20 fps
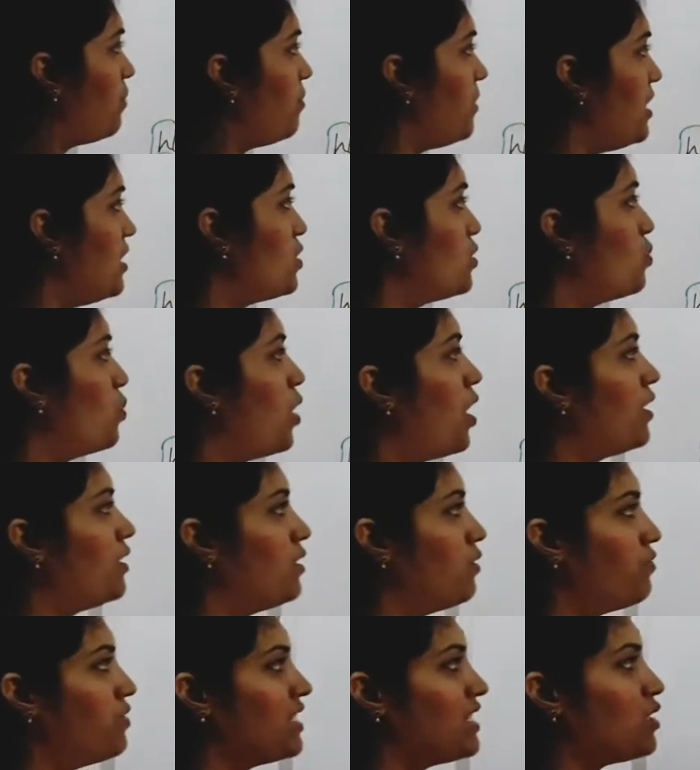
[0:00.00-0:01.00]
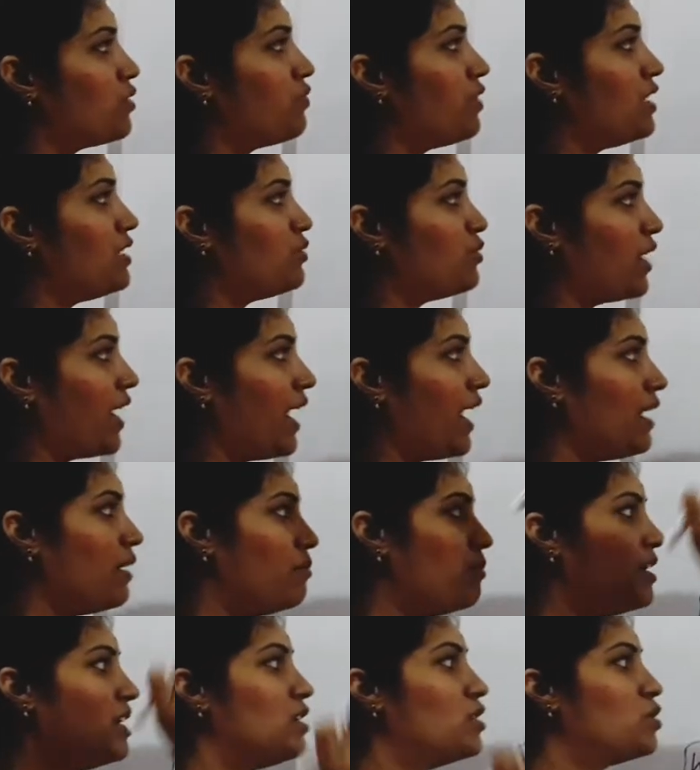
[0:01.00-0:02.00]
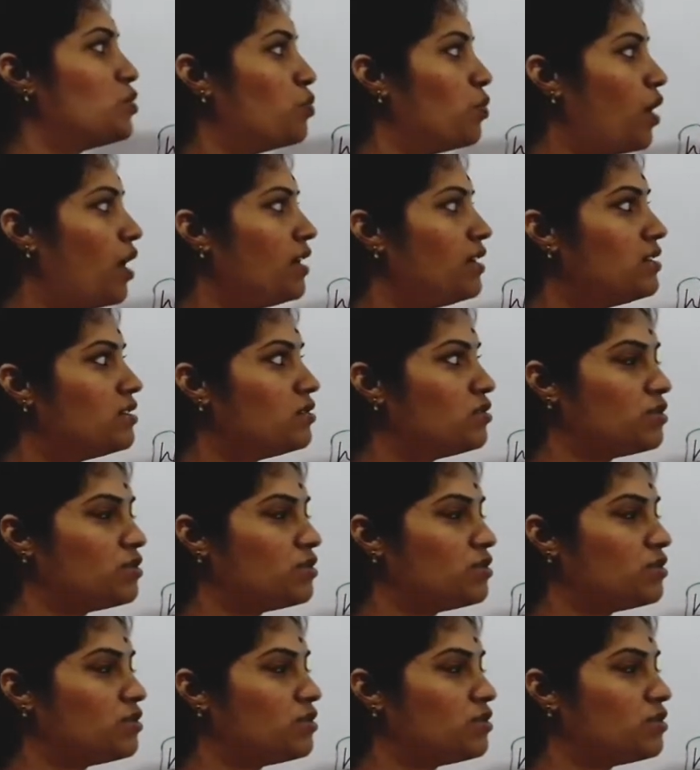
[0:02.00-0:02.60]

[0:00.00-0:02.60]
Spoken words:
means what? First of all, trade means what?